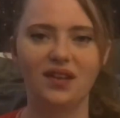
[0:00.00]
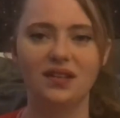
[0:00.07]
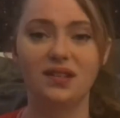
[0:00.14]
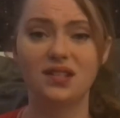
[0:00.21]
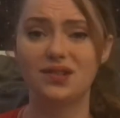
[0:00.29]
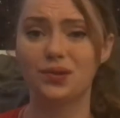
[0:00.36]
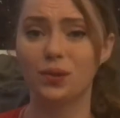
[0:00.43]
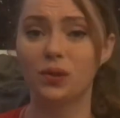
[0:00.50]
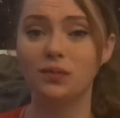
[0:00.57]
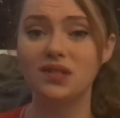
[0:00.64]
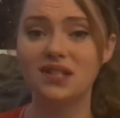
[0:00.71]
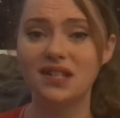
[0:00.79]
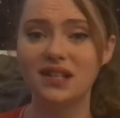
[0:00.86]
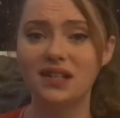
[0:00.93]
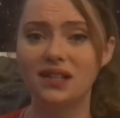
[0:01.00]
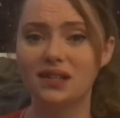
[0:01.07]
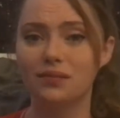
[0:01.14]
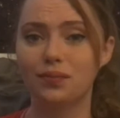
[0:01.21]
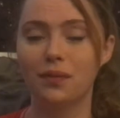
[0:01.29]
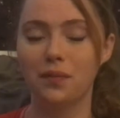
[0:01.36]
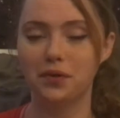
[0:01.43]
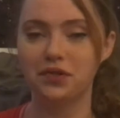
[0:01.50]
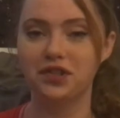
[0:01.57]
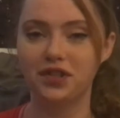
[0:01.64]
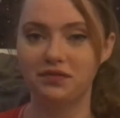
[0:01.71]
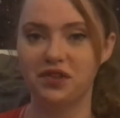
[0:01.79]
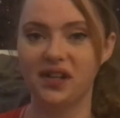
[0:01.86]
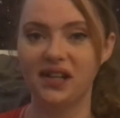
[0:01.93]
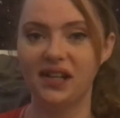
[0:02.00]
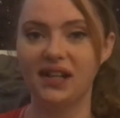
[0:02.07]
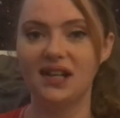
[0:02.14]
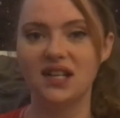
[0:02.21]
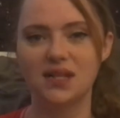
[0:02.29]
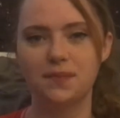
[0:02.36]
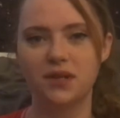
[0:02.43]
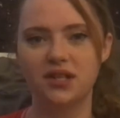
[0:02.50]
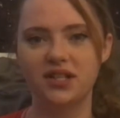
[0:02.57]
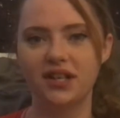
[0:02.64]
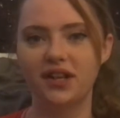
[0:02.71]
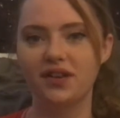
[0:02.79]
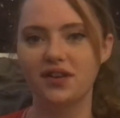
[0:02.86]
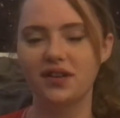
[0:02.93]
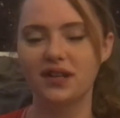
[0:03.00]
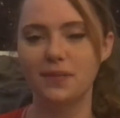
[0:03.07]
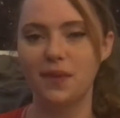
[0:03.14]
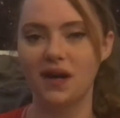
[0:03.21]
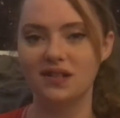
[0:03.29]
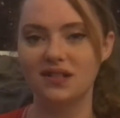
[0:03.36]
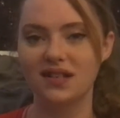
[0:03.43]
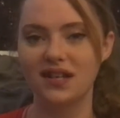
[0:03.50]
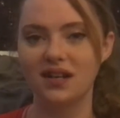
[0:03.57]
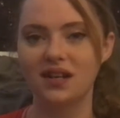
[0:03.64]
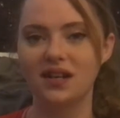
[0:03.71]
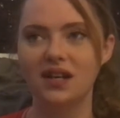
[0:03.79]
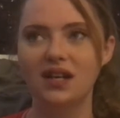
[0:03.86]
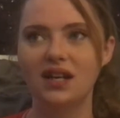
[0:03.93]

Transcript: This normalcy and promotion of drinking is particularly puzzling